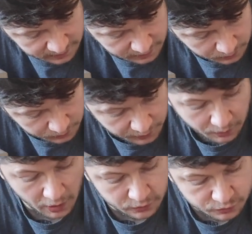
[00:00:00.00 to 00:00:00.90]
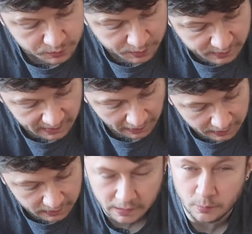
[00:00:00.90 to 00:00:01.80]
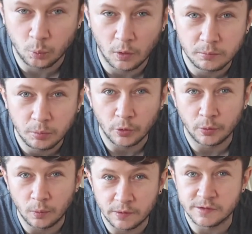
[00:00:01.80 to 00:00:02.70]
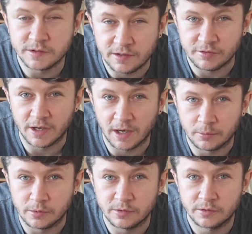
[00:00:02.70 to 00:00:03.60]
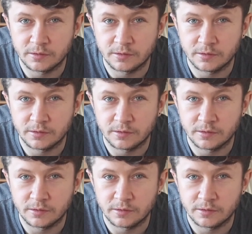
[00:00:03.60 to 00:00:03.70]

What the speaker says: and it will do 100% in 1.17 hours.